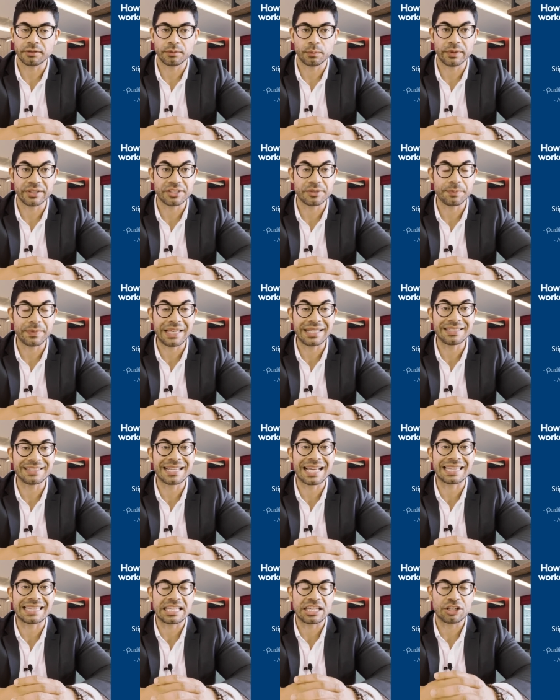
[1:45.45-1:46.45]
which means
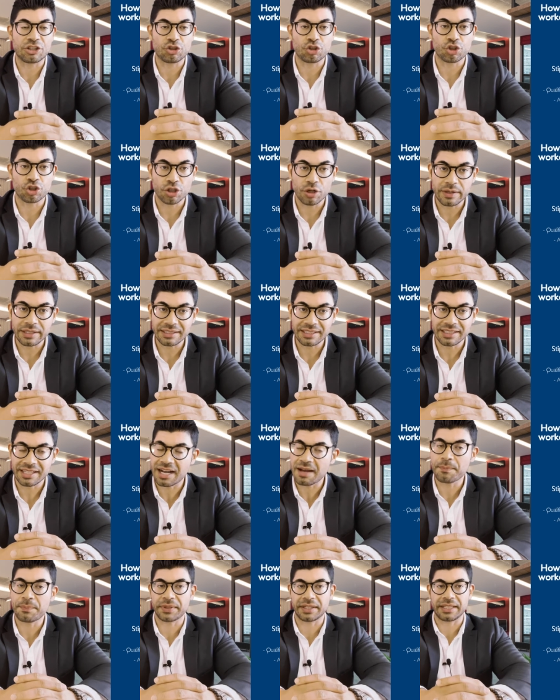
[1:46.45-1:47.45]
that the insurance
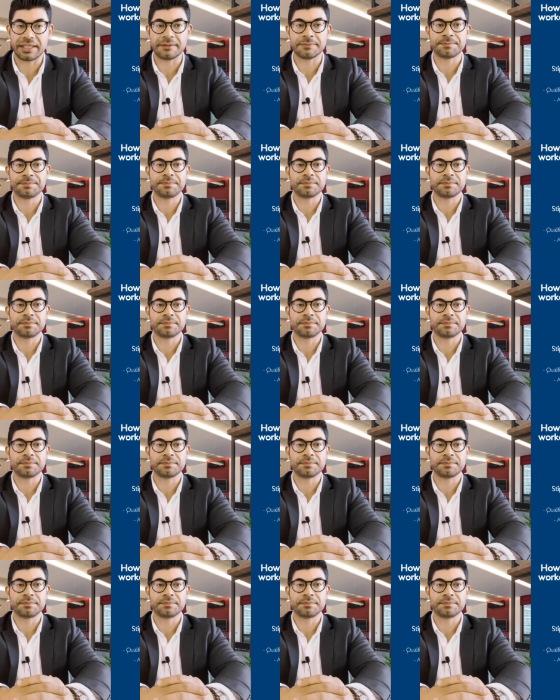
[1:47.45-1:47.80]
company